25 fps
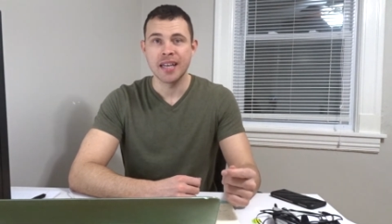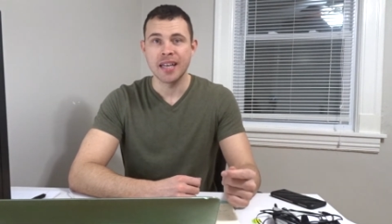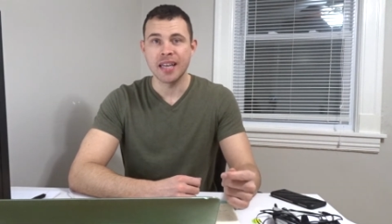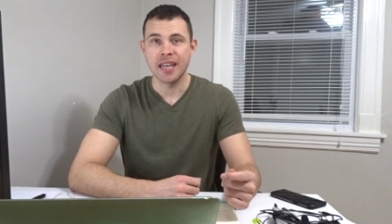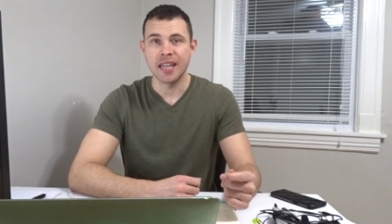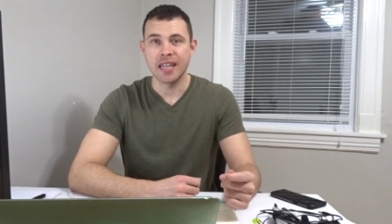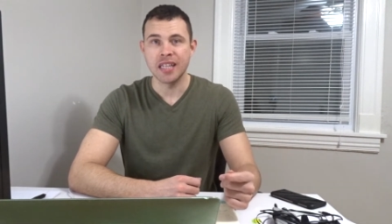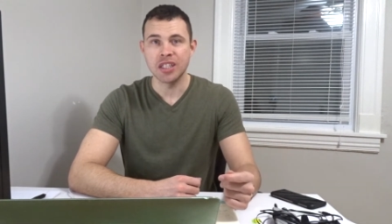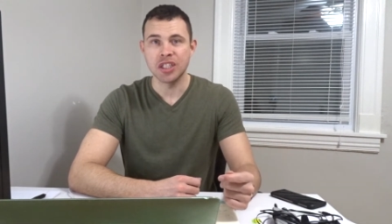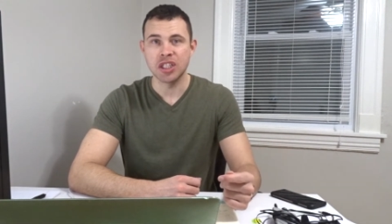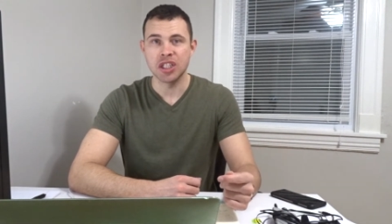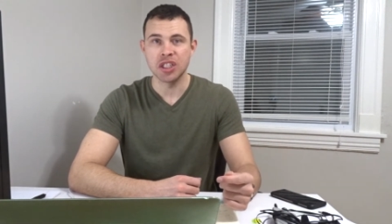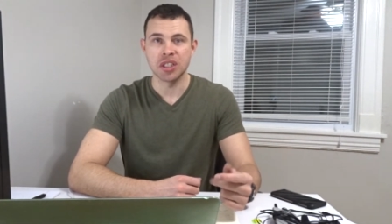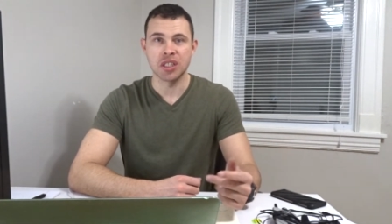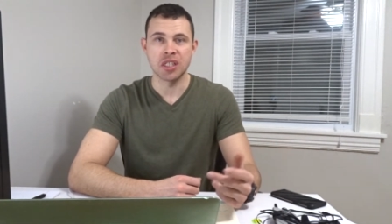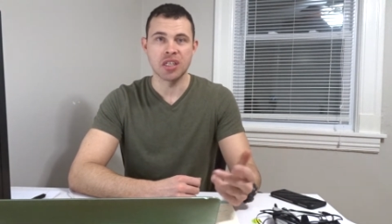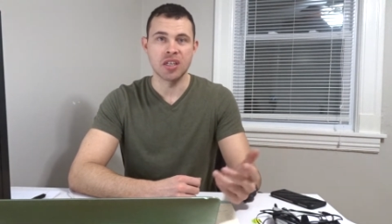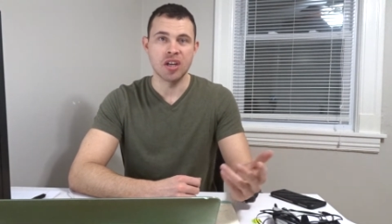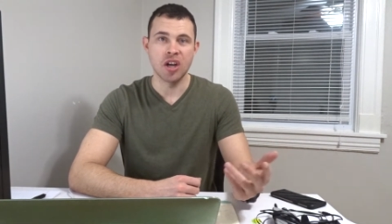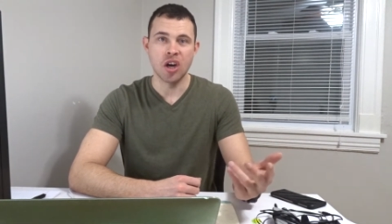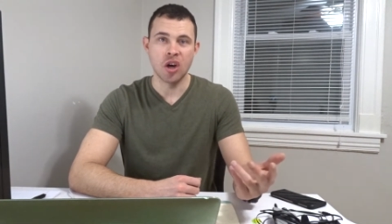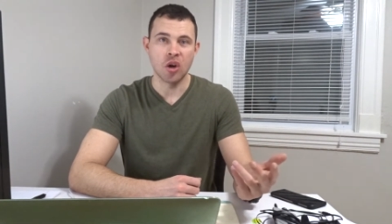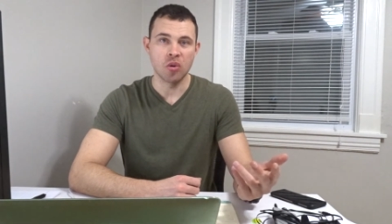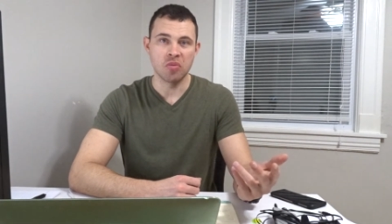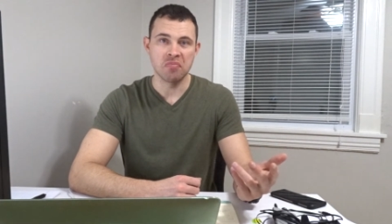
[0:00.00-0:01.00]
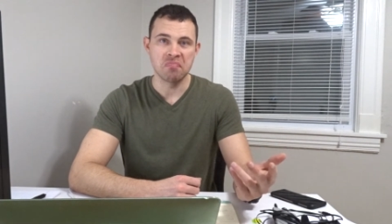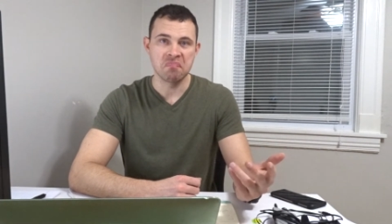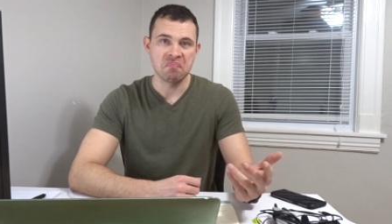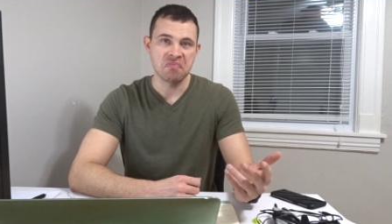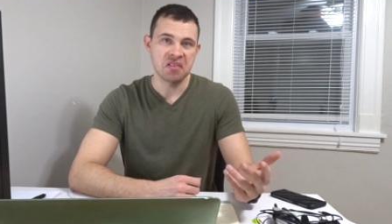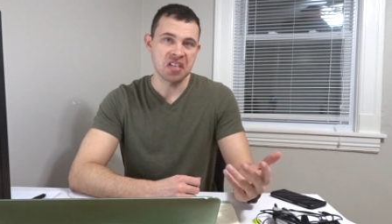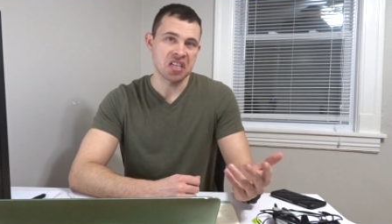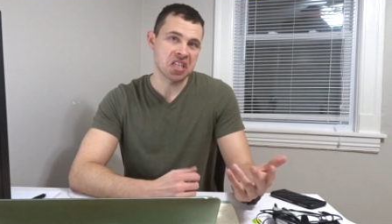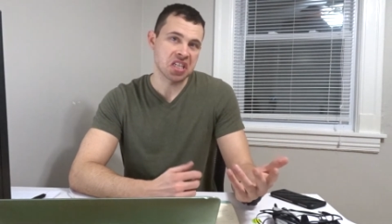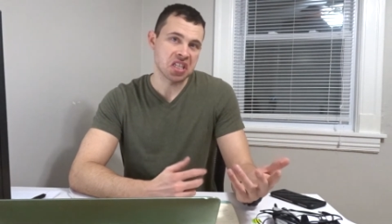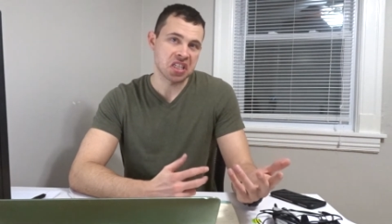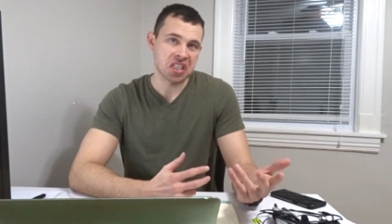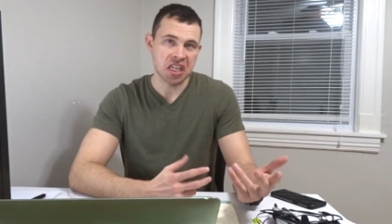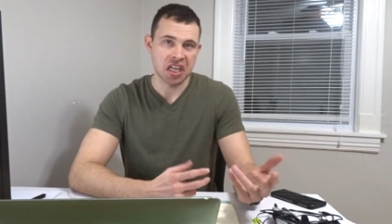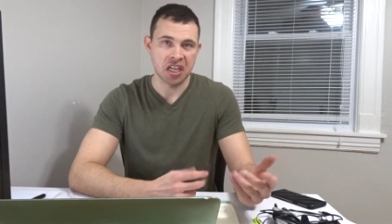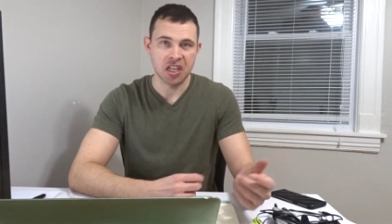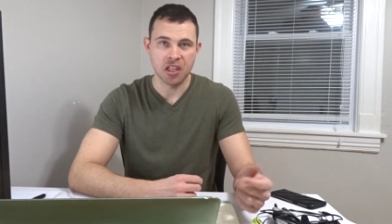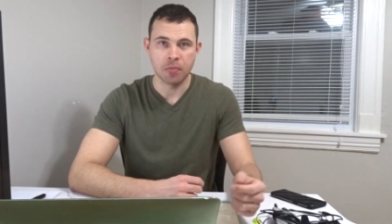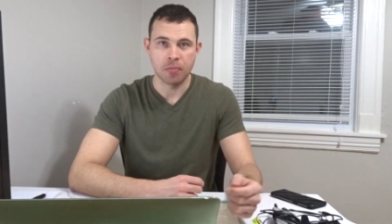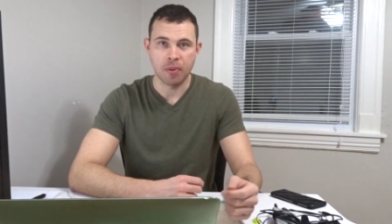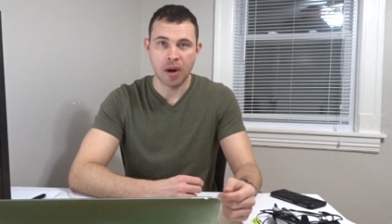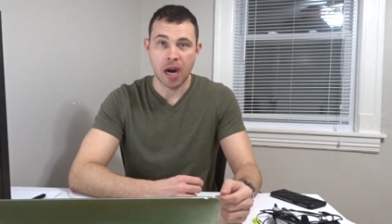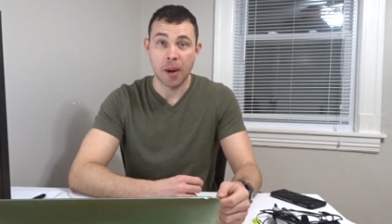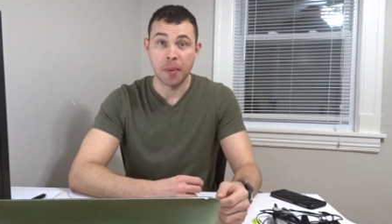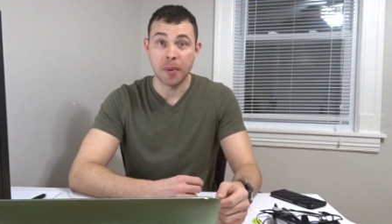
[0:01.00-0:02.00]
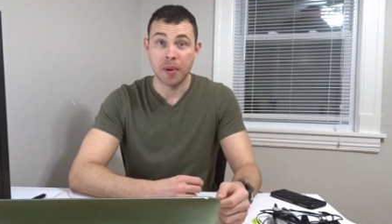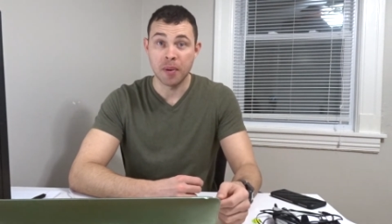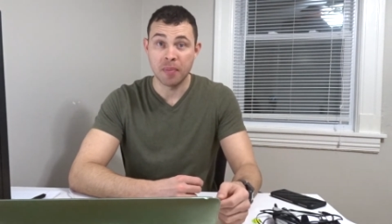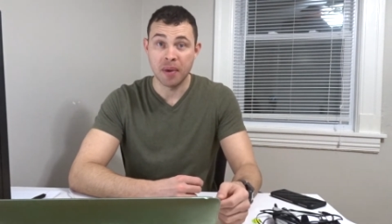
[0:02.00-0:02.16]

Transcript: it is just a note. You can just say you're the property